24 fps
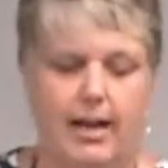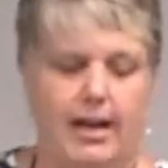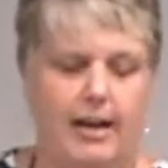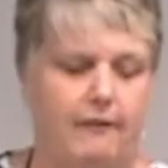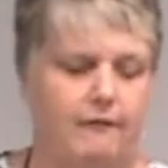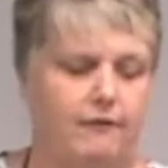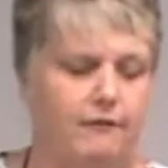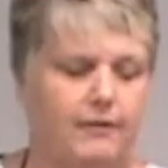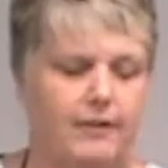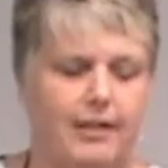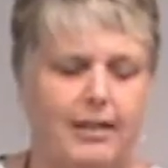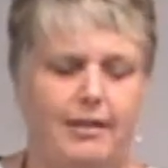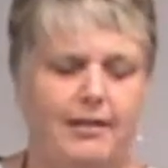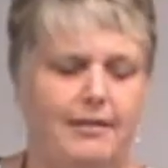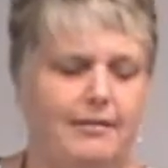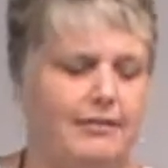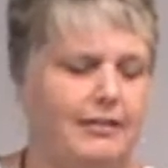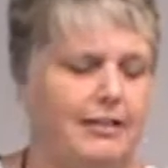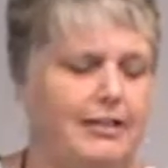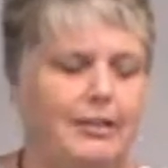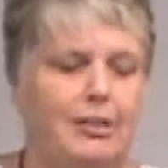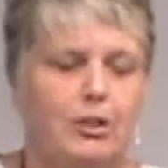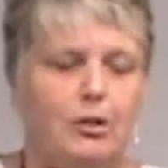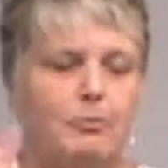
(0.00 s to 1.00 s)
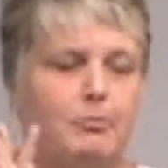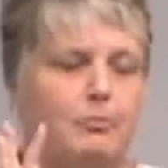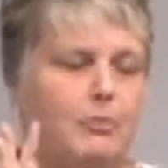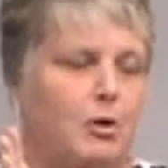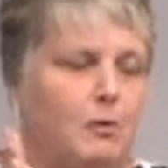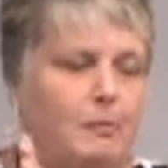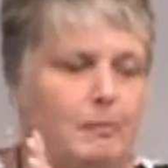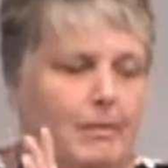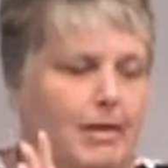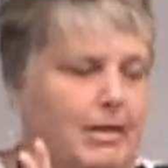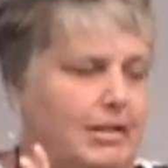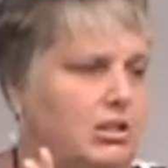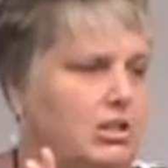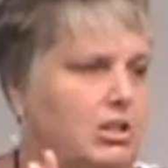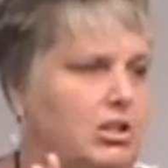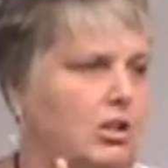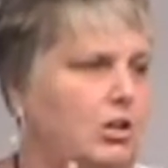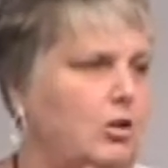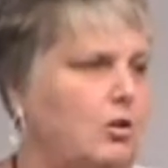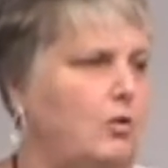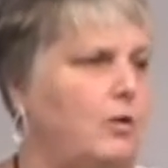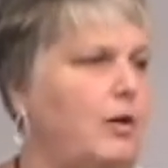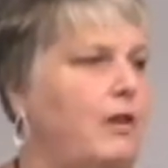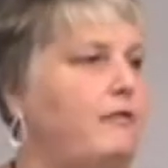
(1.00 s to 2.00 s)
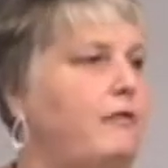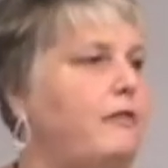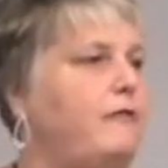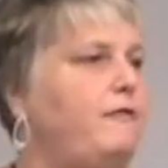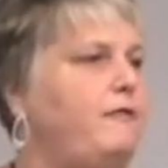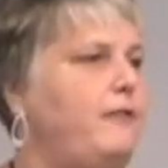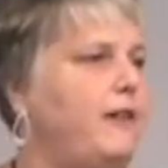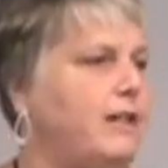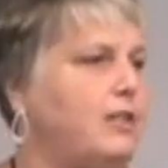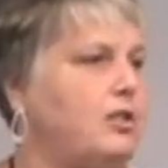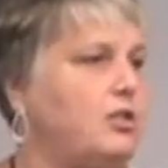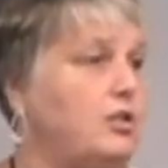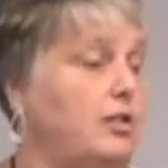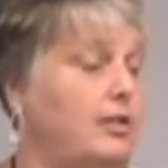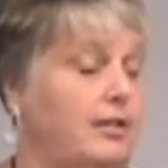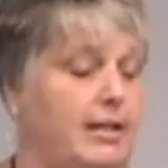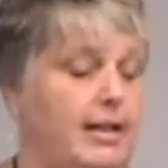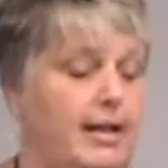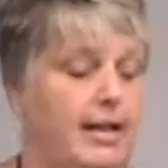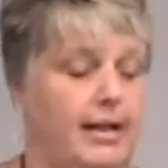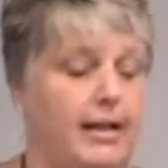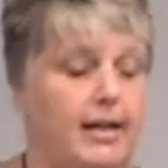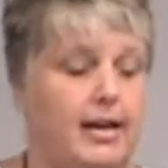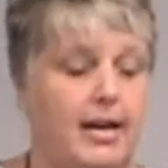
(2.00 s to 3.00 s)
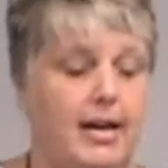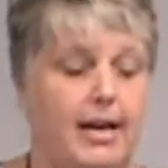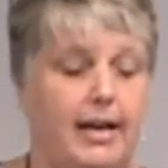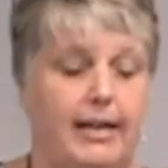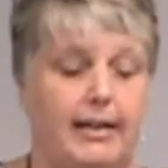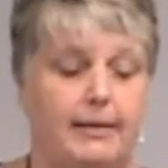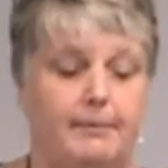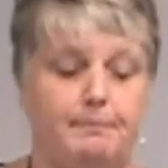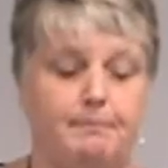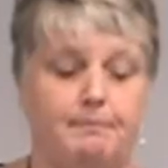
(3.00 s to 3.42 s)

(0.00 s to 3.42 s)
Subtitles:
every little memento of affection that I got.